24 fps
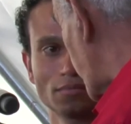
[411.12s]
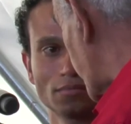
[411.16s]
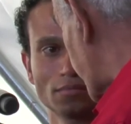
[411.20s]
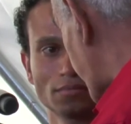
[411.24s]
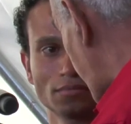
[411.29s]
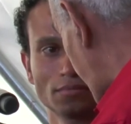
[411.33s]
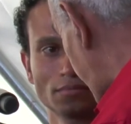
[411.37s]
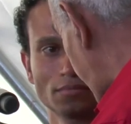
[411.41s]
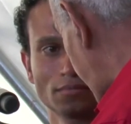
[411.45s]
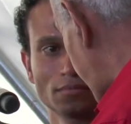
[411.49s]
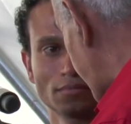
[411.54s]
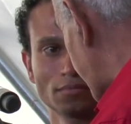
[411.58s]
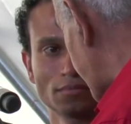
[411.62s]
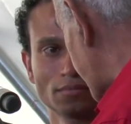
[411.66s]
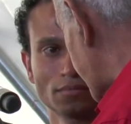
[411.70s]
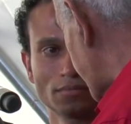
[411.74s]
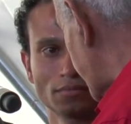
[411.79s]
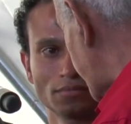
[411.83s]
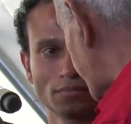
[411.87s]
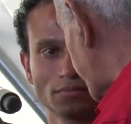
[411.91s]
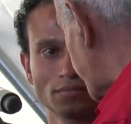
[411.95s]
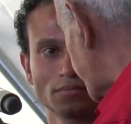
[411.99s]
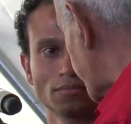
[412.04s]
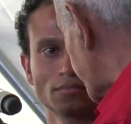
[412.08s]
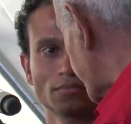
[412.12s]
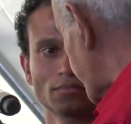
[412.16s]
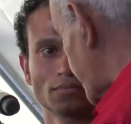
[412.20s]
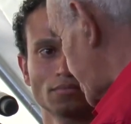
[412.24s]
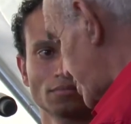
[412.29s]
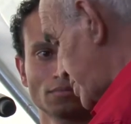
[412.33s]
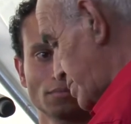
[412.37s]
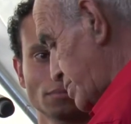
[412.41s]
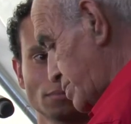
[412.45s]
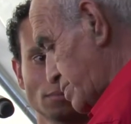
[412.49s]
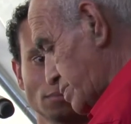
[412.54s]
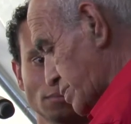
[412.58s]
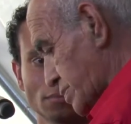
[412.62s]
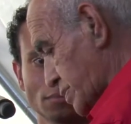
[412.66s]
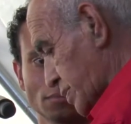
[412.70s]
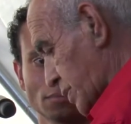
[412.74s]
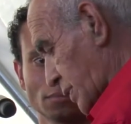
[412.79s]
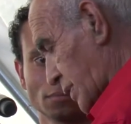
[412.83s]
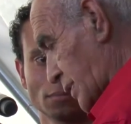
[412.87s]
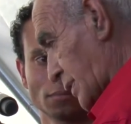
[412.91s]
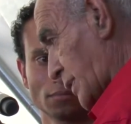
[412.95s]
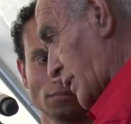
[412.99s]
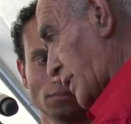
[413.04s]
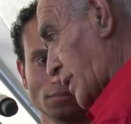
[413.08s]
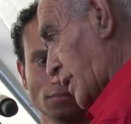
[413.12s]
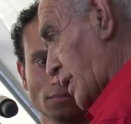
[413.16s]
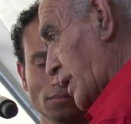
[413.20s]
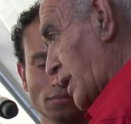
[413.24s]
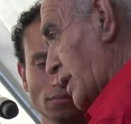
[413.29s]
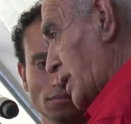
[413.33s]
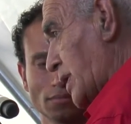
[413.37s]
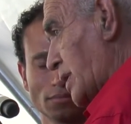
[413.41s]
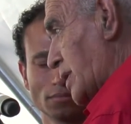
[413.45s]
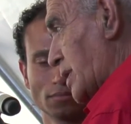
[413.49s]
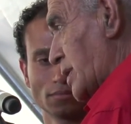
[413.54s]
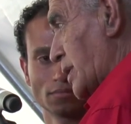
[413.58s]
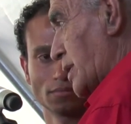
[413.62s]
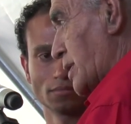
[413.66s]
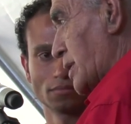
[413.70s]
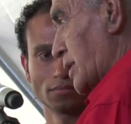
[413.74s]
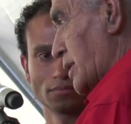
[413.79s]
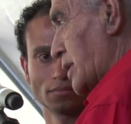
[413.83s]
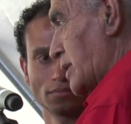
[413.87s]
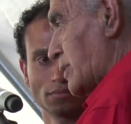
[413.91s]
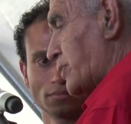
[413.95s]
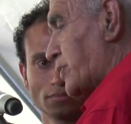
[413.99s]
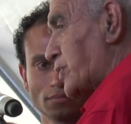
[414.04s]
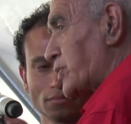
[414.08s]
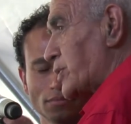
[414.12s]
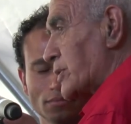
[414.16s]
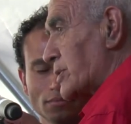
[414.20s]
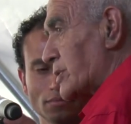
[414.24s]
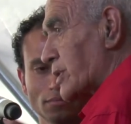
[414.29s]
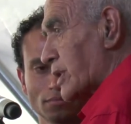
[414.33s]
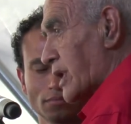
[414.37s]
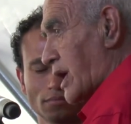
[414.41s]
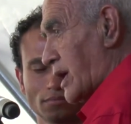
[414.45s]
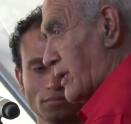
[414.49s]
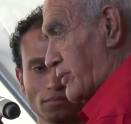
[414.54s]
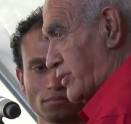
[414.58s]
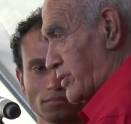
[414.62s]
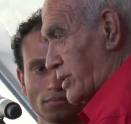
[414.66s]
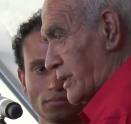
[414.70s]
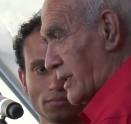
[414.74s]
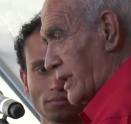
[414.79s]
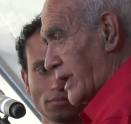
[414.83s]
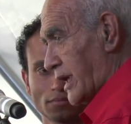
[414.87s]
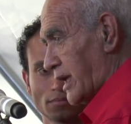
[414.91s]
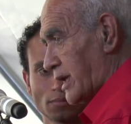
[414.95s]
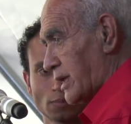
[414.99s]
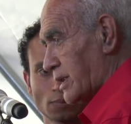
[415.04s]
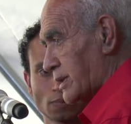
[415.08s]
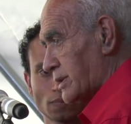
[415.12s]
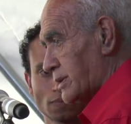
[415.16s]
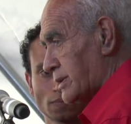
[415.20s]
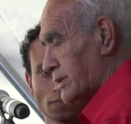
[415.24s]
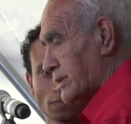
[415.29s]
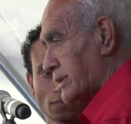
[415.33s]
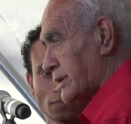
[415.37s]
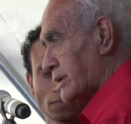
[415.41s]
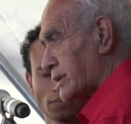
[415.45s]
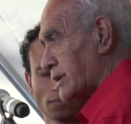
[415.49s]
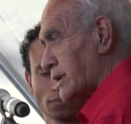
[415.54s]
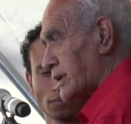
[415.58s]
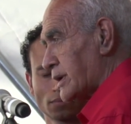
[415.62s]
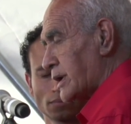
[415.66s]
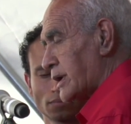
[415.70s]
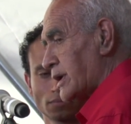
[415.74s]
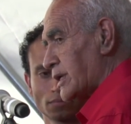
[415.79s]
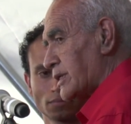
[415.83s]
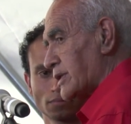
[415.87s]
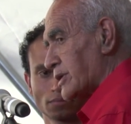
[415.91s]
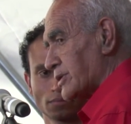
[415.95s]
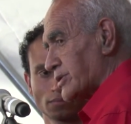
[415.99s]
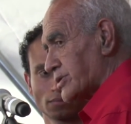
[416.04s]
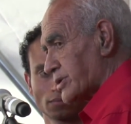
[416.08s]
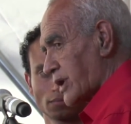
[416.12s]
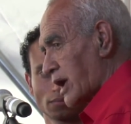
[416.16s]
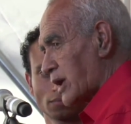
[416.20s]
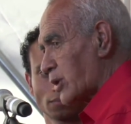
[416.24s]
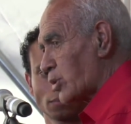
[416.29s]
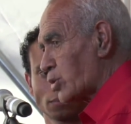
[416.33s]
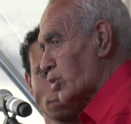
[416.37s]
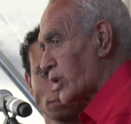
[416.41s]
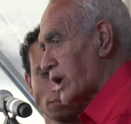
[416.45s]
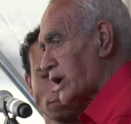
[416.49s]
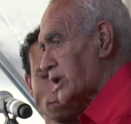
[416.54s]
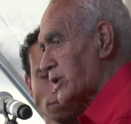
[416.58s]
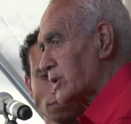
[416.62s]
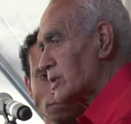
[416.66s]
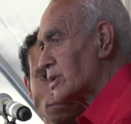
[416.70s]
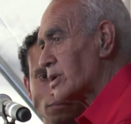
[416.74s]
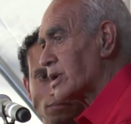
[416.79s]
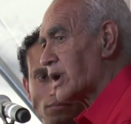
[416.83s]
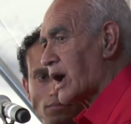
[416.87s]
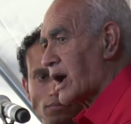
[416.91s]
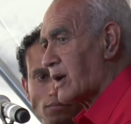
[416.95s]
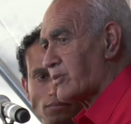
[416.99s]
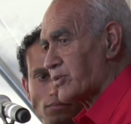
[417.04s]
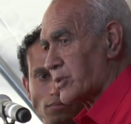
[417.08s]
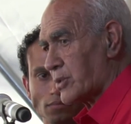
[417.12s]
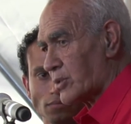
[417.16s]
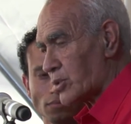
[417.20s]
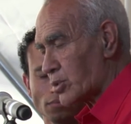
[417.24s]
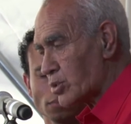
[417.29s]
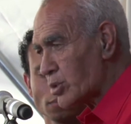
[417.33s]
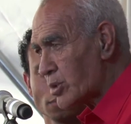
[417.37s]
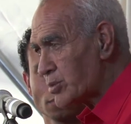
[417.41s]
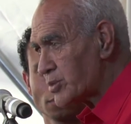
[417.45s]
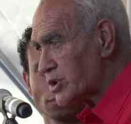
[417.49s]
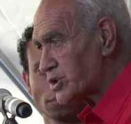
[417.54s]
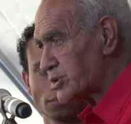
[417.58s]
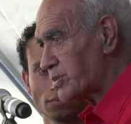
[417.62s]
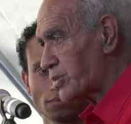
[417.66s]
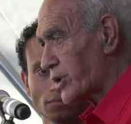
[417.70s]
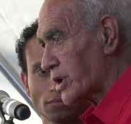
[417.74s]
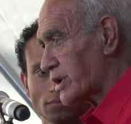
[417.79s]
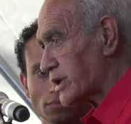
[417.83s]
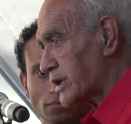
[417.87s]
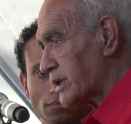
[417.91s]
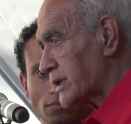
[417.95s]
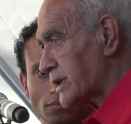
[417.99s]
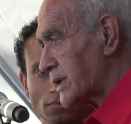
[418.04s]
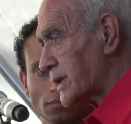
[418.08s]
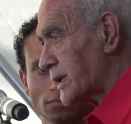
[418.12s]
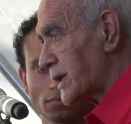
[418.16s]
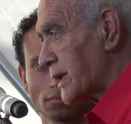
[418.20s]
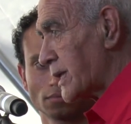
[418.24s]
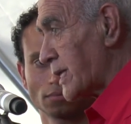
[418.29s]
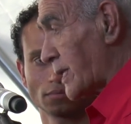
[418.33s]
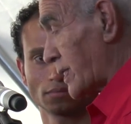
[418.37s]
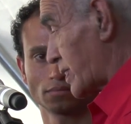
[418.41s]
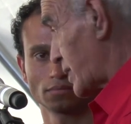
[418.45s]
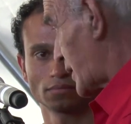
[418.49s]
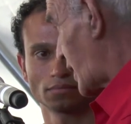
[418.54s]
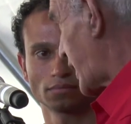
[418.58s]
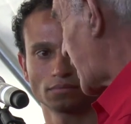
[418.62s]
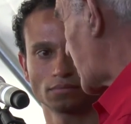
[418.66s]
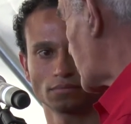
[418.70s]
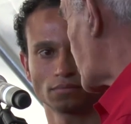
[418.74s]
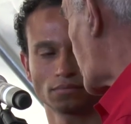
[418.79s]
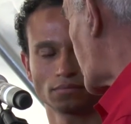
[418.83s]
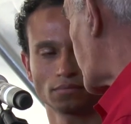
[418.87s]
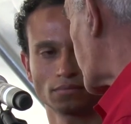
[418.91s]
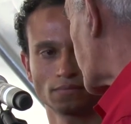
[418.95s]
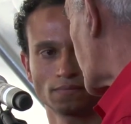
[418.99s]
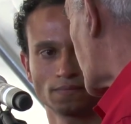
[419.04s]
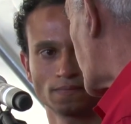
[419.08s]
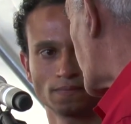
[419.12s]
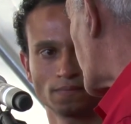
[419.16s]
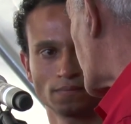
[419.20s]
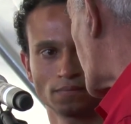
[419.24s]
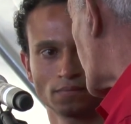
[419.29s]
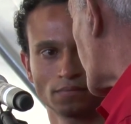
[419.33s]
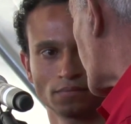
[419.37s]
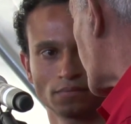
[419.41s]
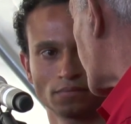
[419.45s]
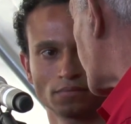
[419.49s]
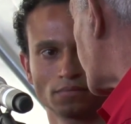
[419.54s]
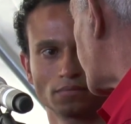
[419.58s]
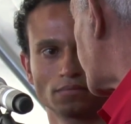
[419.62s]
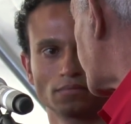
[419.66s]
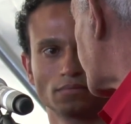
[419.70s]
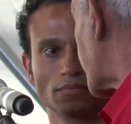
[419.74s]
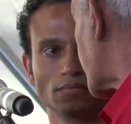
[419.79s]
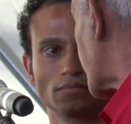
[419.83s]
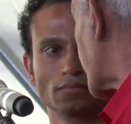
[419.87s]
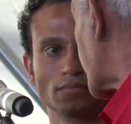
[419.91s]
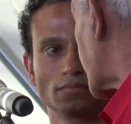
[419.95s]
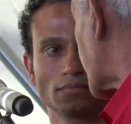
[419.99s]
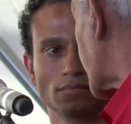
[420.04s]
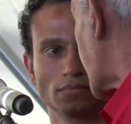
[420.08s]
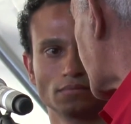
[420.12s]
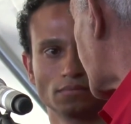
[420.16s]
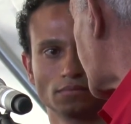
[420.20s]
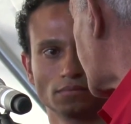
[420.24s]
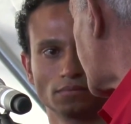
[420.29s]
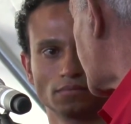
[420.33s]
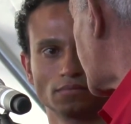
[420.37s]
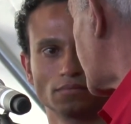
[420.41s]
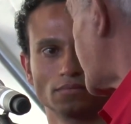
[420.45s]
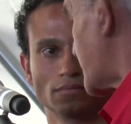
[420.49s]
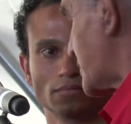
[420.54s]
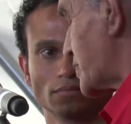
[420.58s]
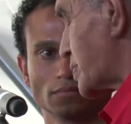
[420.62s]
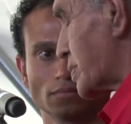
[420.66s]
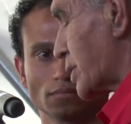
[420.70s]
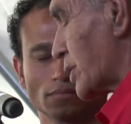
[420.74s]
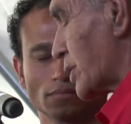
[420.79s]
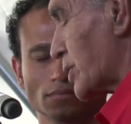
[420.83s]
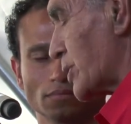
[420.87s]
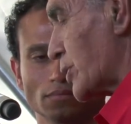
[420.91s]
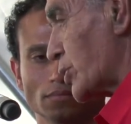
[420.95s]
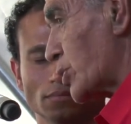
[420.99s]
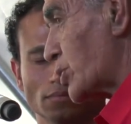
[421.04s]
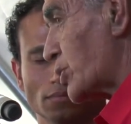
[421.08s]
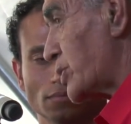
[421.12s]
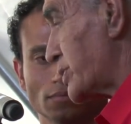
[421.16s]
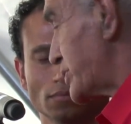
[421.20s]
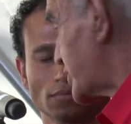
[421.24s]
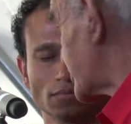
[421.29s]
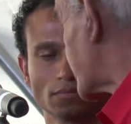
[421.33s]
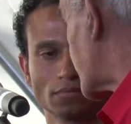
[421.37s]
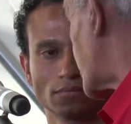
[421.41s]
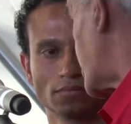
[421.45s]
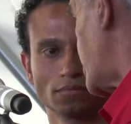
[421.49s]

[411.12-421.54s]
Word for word: with the land. Hmm? If you look after the land, the same way you look after a woman's body, the land won't go wrong. Hmm. Eh? Oh, just